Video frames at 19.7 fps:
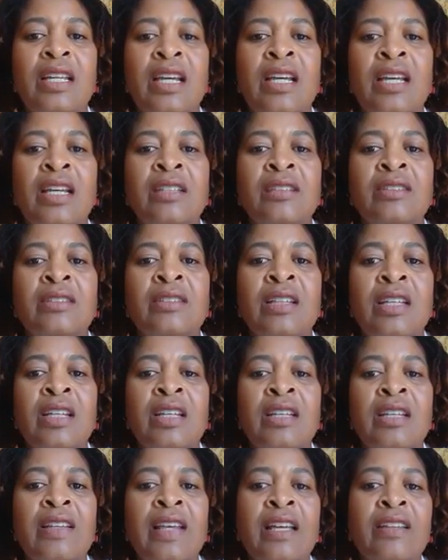and
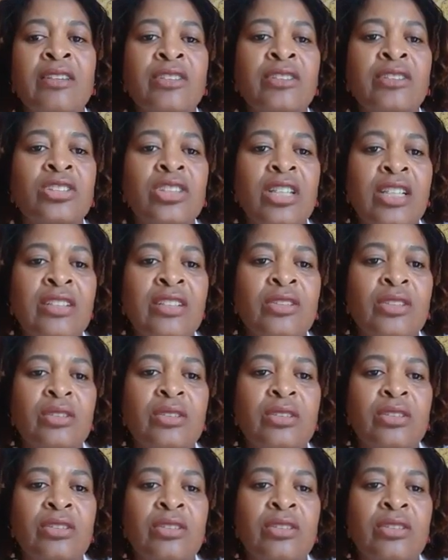that they're gendered.